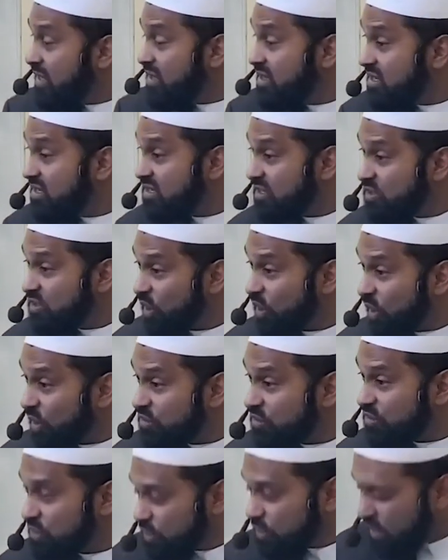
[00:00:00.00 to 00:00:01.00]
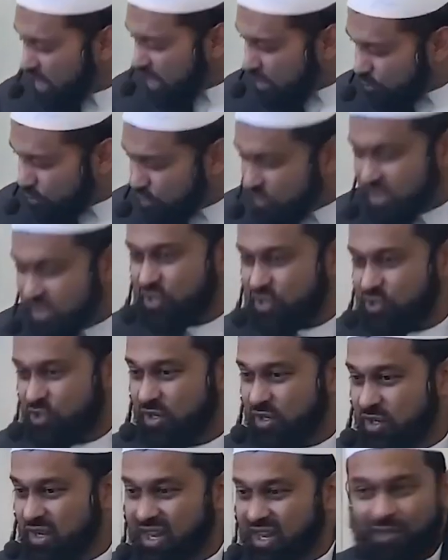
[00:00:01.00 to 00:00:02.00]
In this is also a
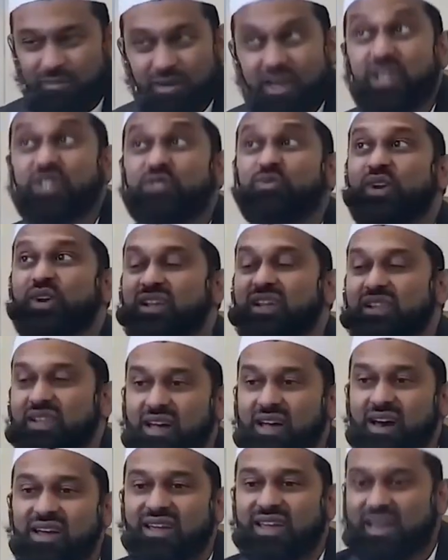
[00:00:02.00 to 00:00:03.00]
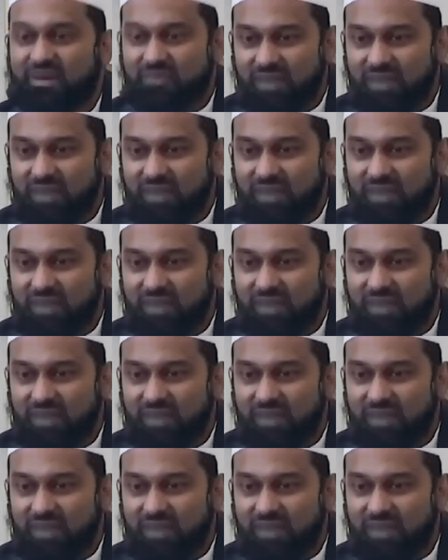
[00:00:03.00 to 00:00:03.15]
prediction because when Allah